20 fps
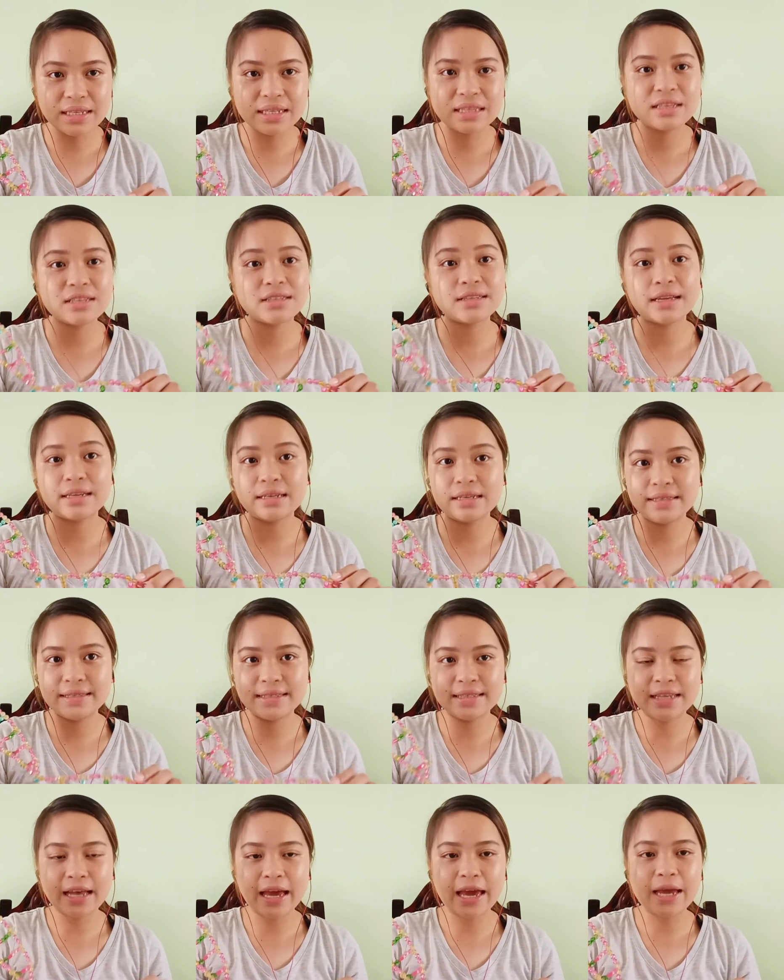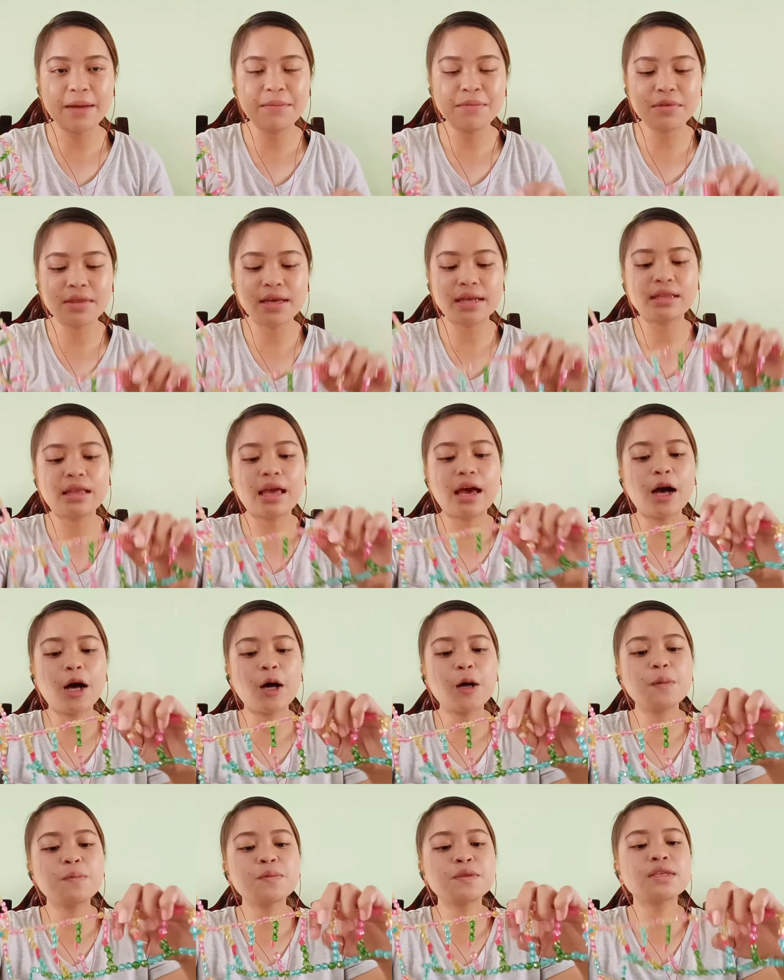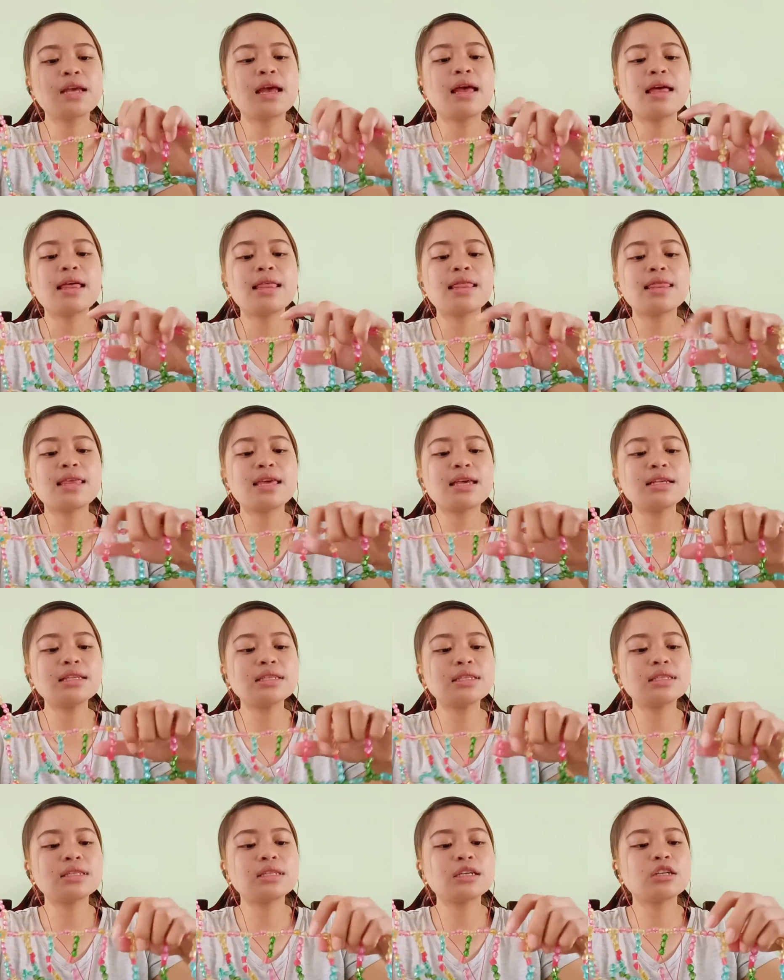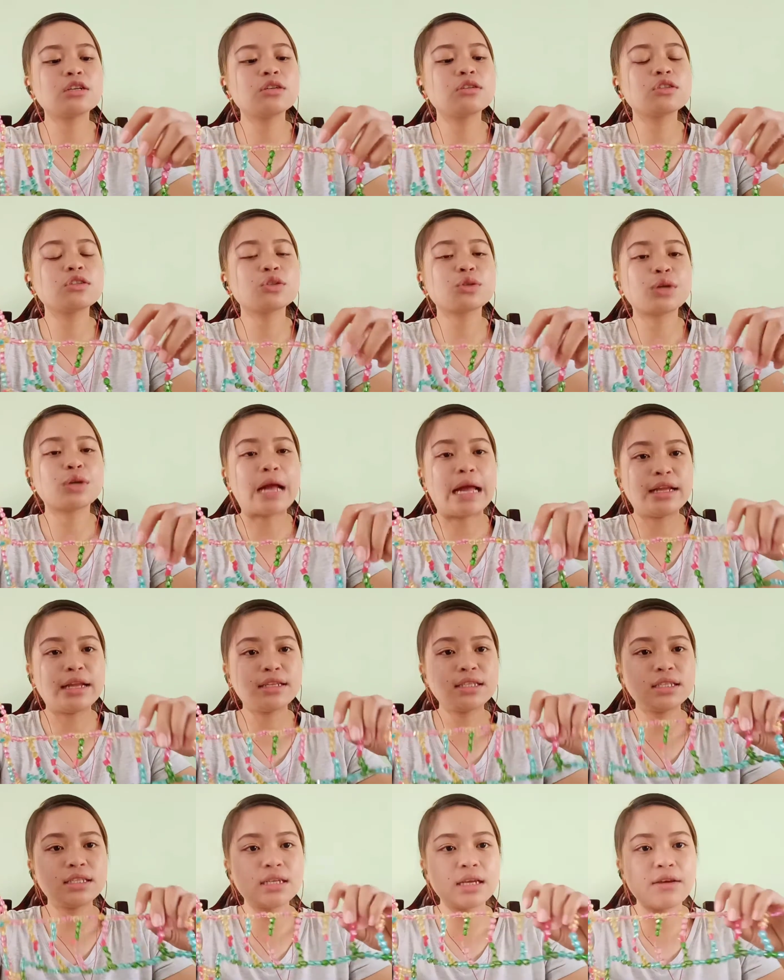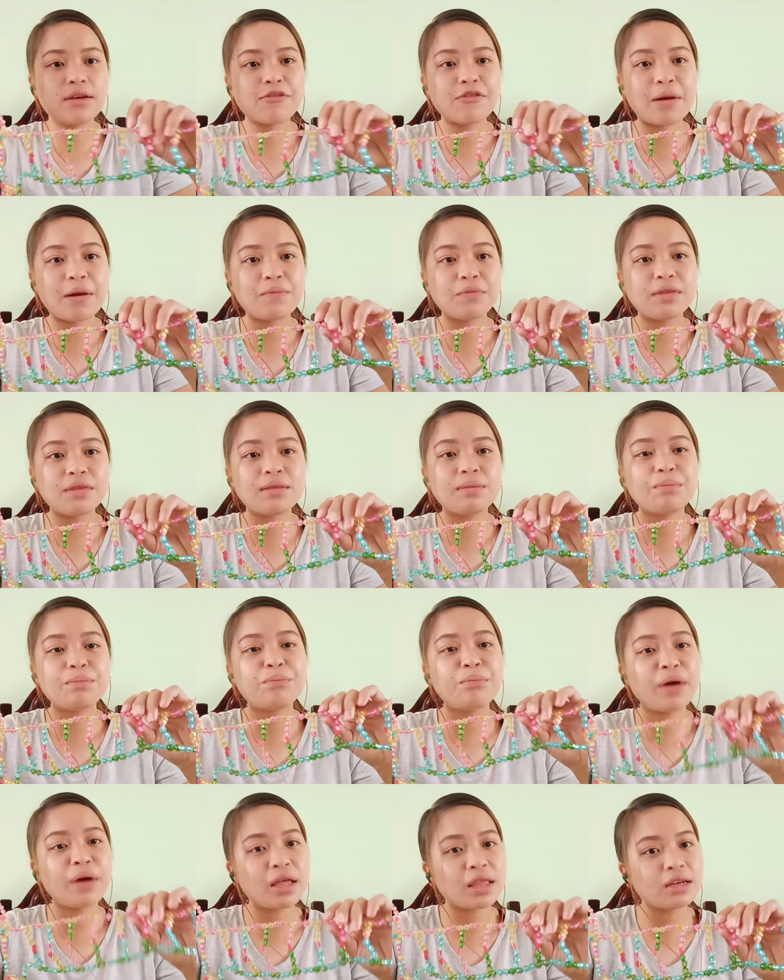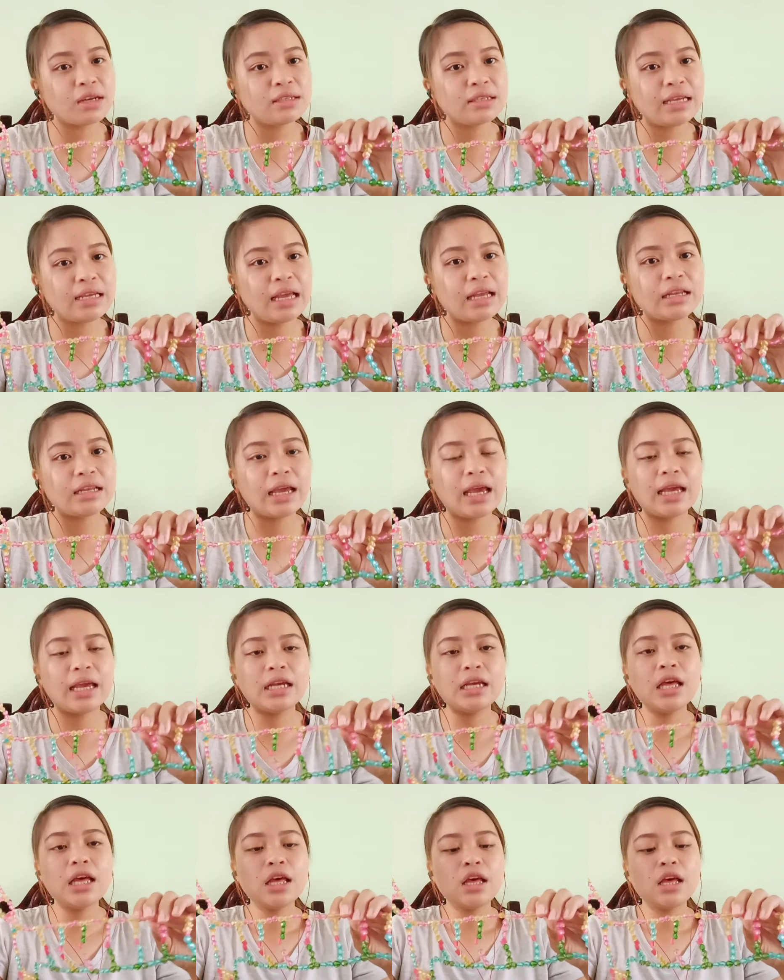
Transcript: It is an enzyme that helps this single strand from mother DNA